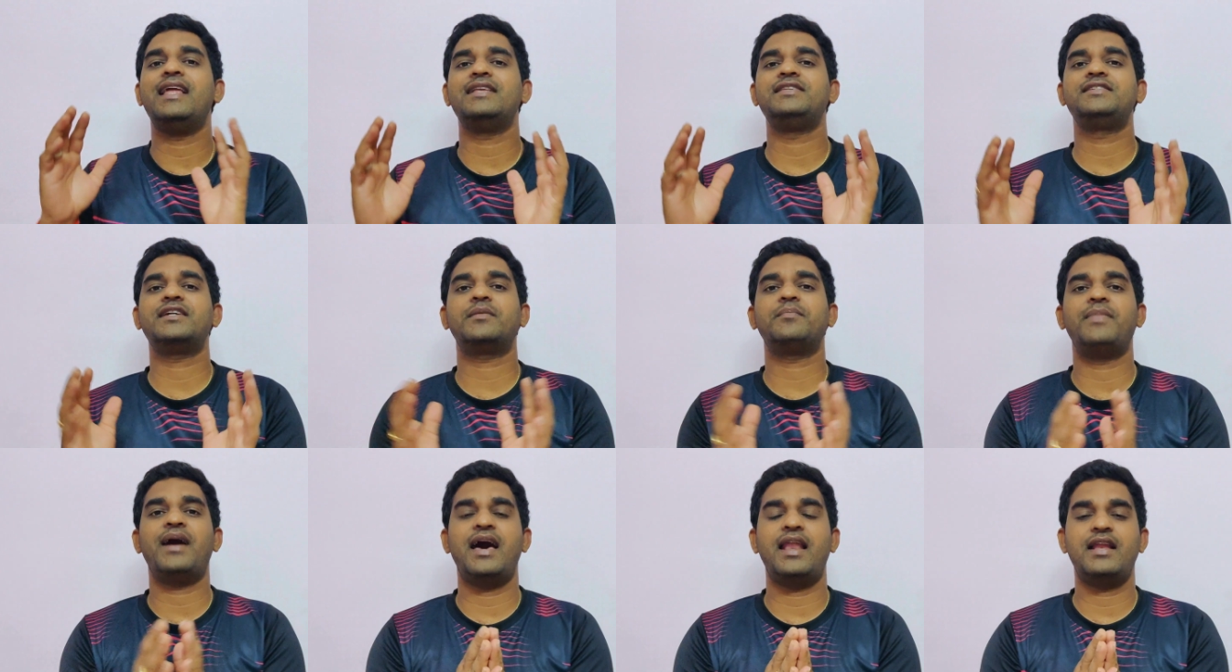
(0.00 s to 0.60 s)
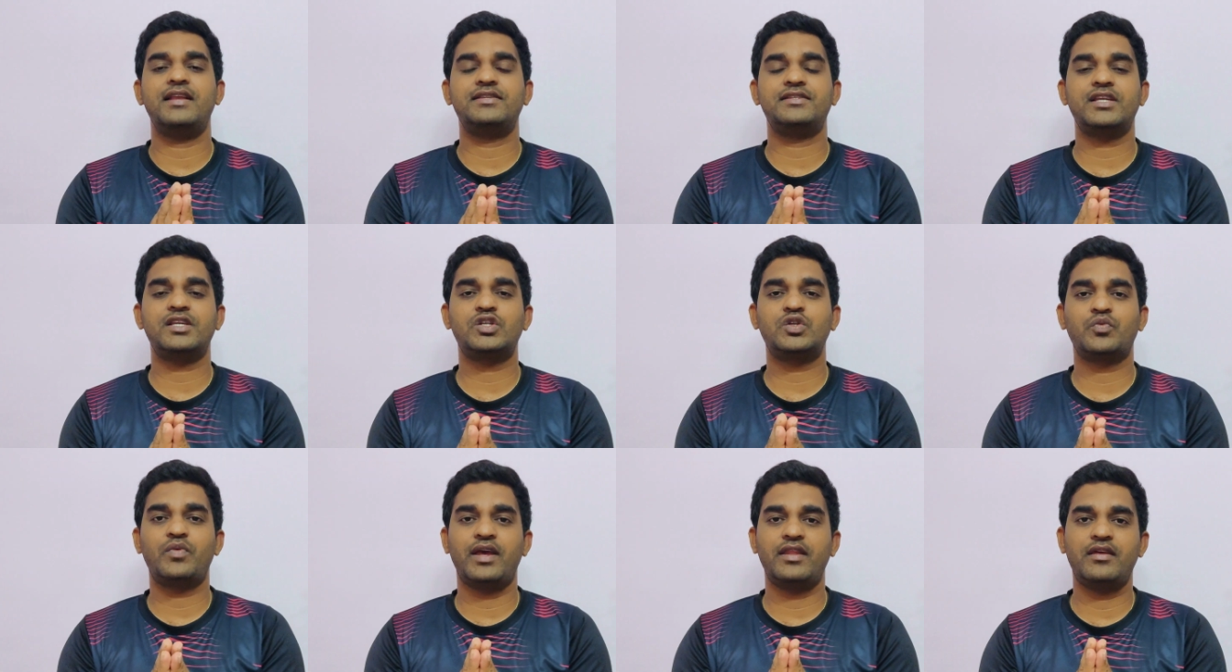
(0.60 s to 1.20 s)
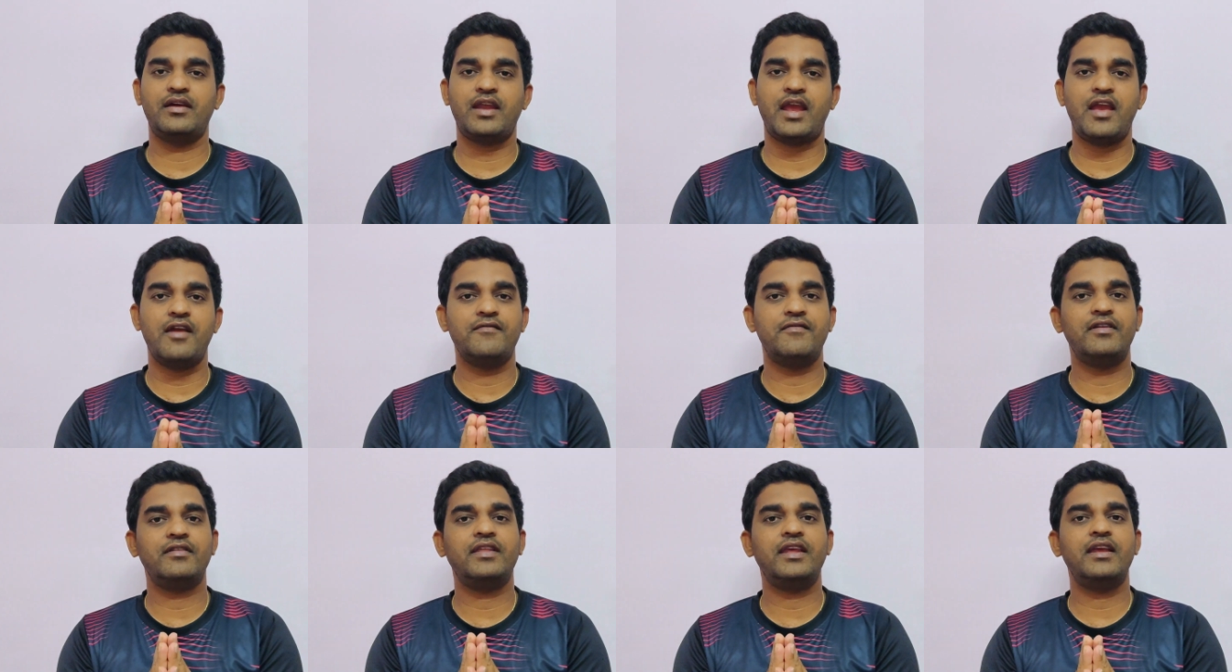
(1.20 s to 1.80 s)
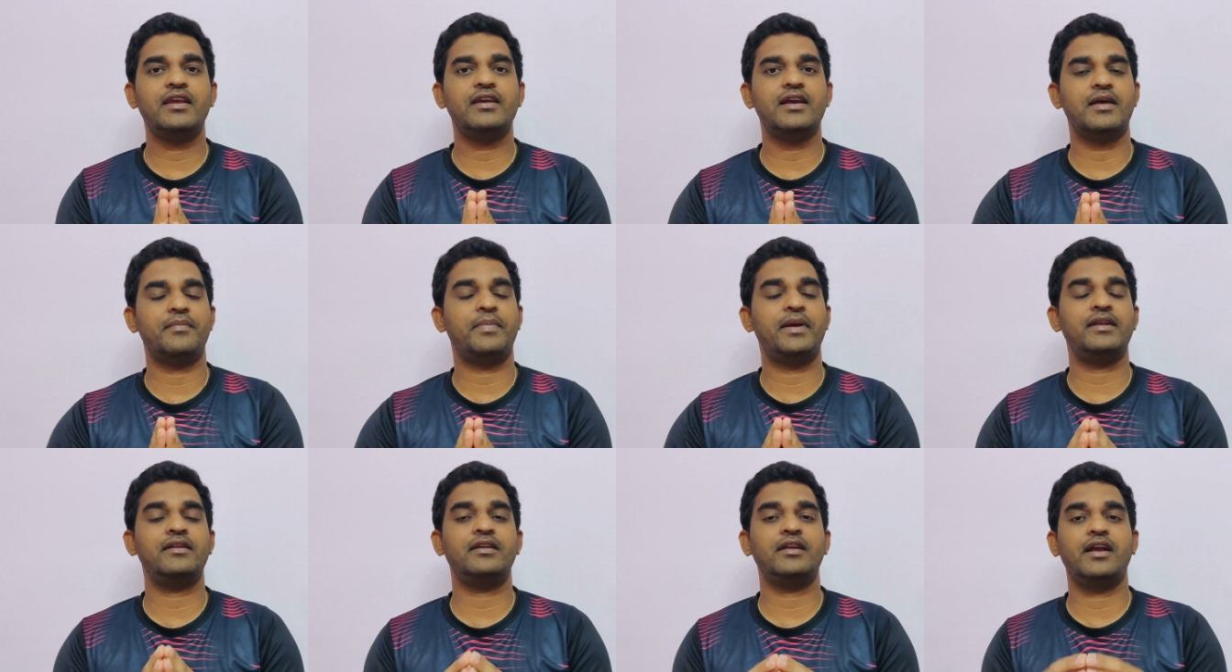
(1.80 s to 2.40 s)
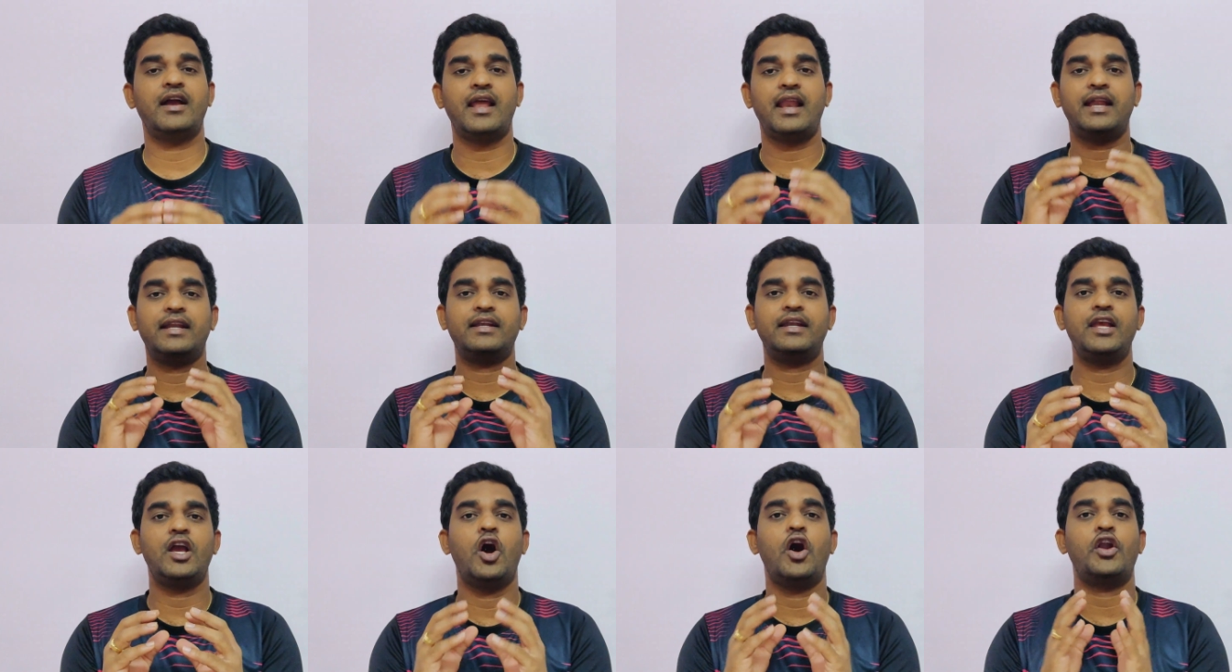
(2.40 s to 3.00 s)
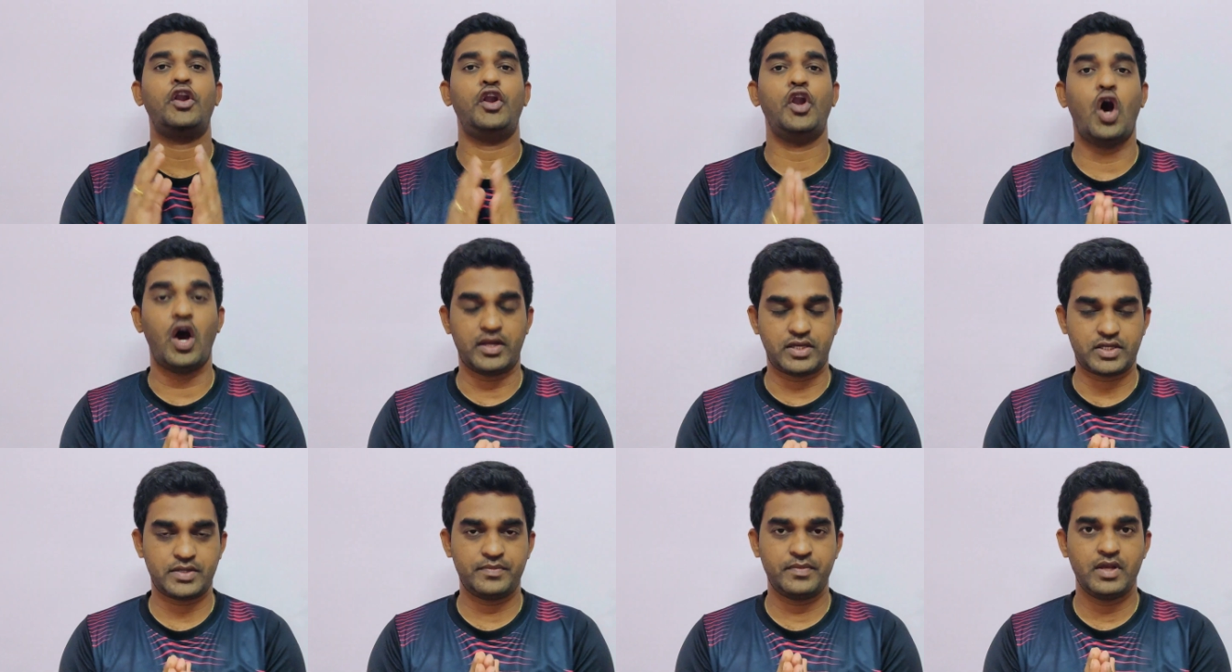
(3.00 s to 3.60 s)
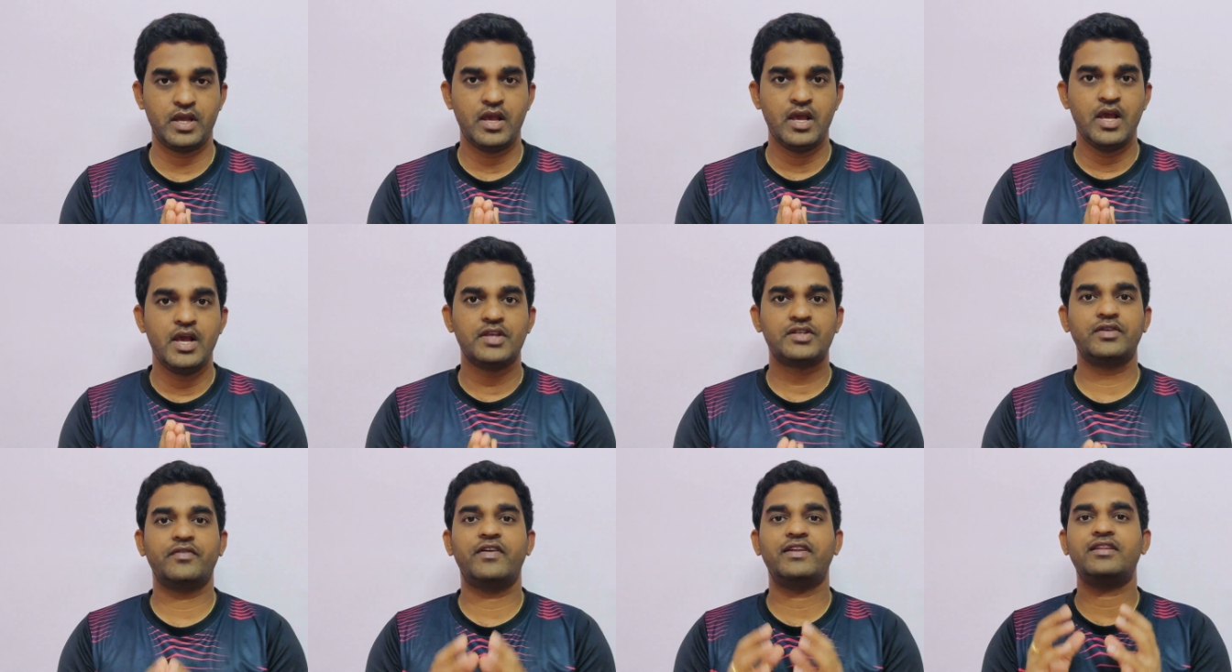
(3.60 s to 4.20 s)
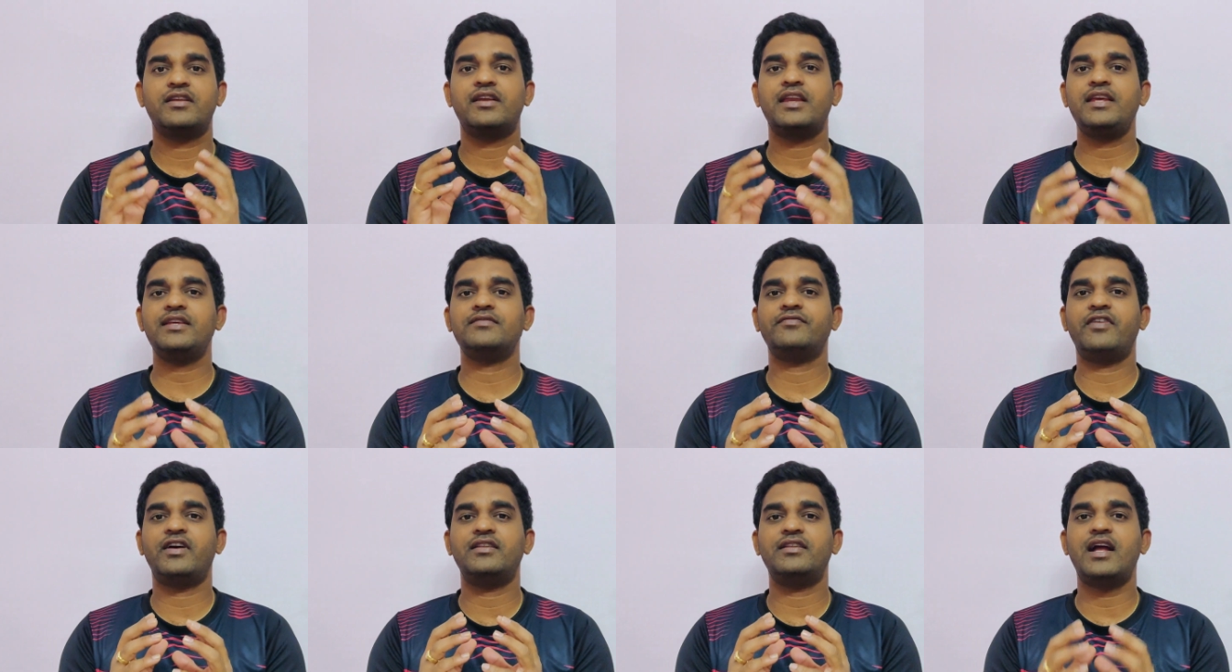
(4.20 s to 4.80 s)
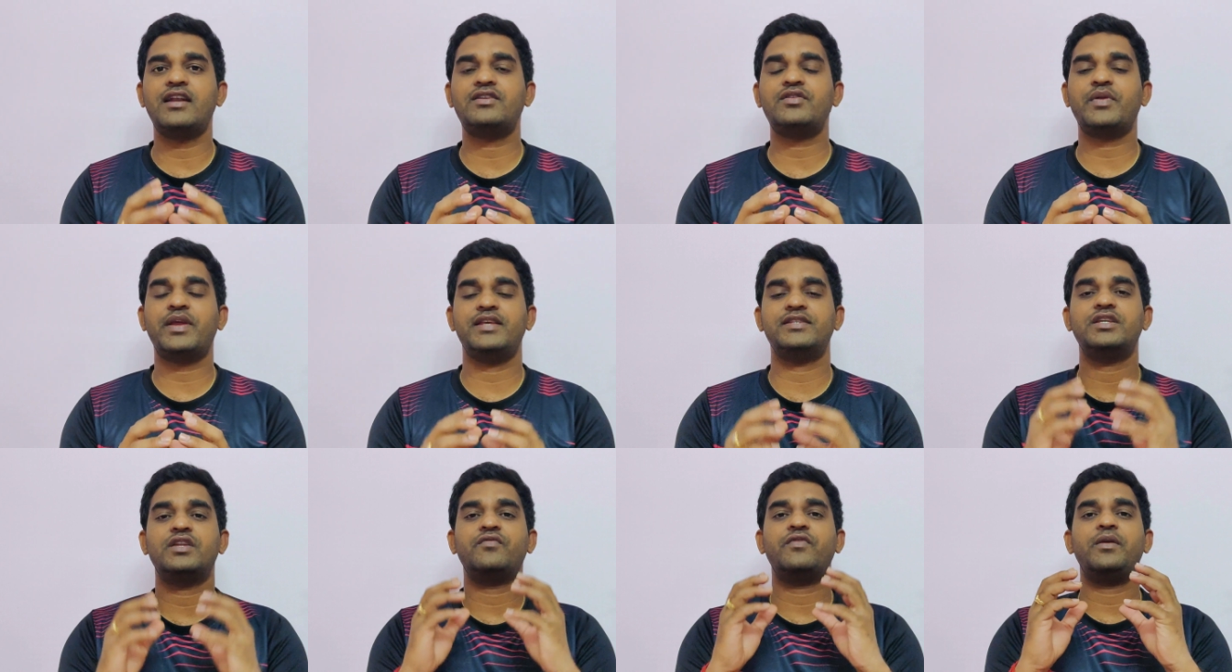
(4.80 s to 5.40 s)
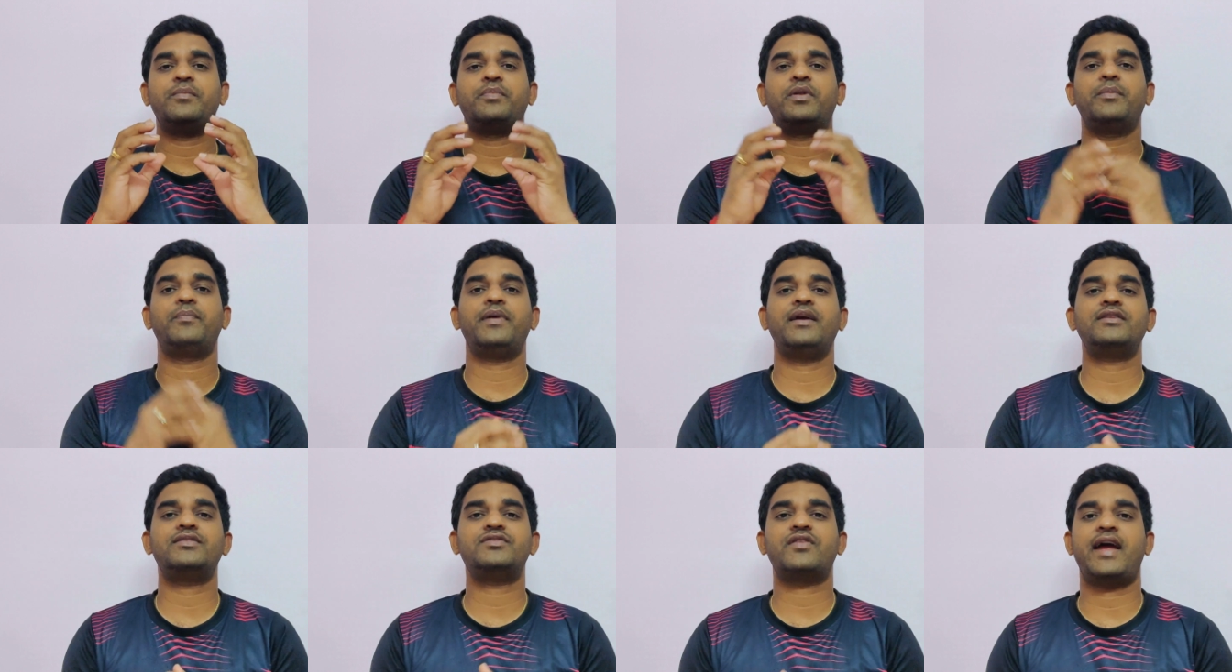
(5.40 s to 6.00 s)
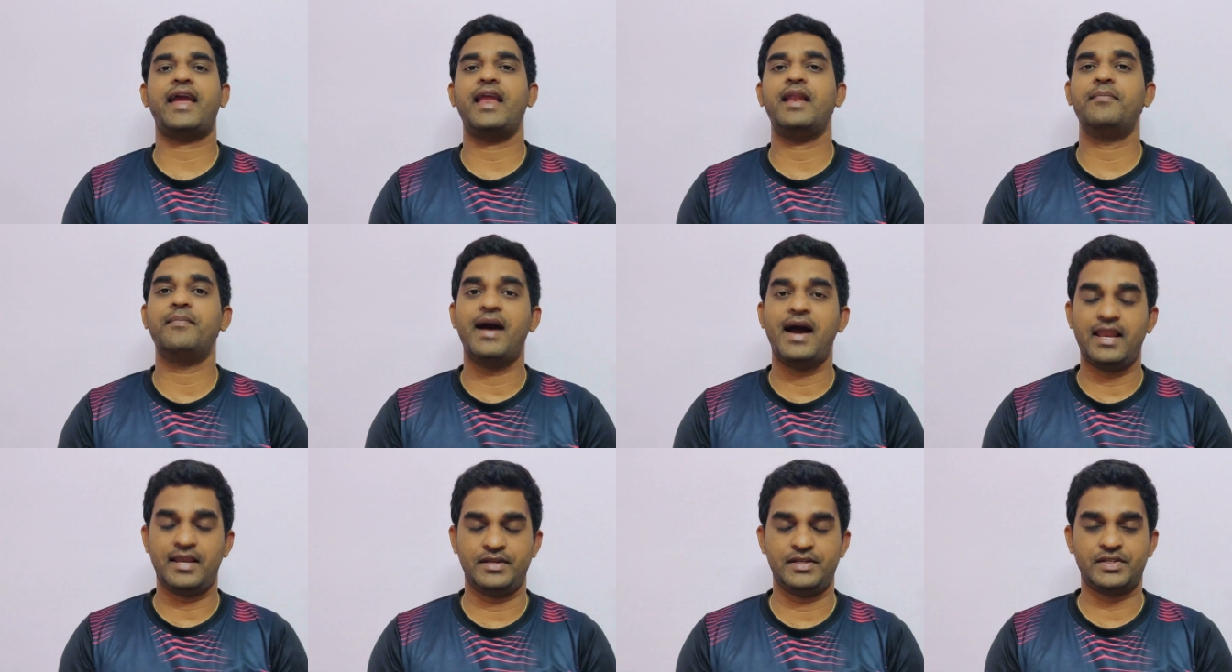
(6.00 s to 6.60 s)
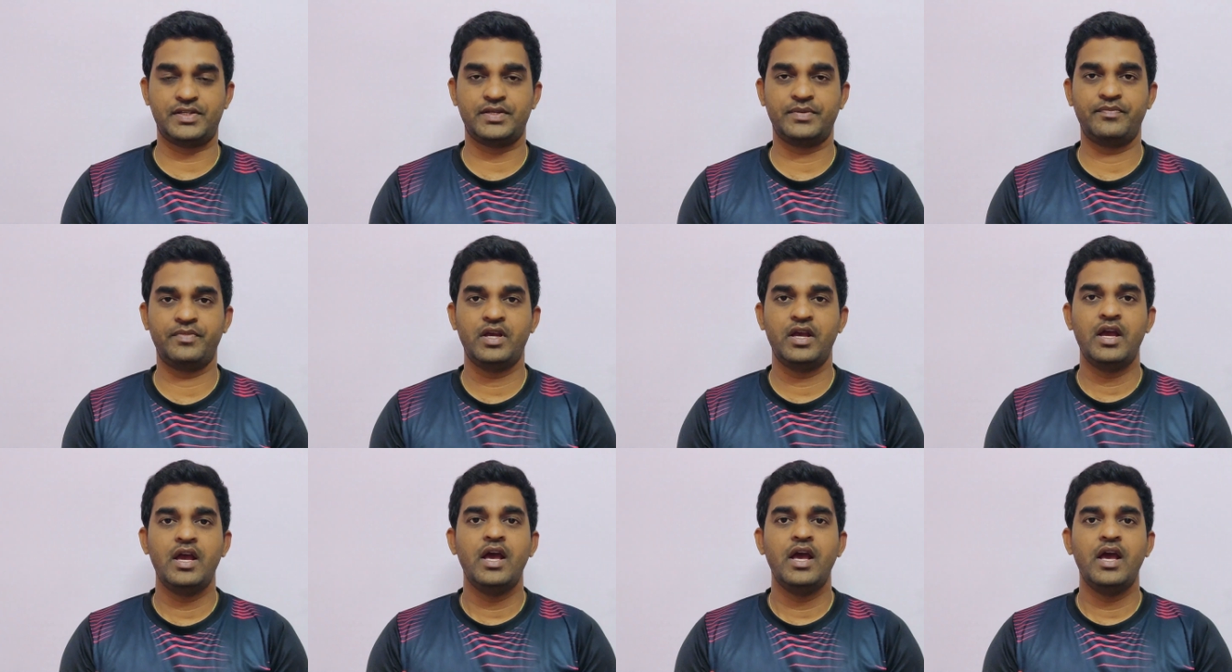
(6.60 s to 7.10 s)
the ledger balances whether everything happened correctly or not. So for that reason we prepare trial balance.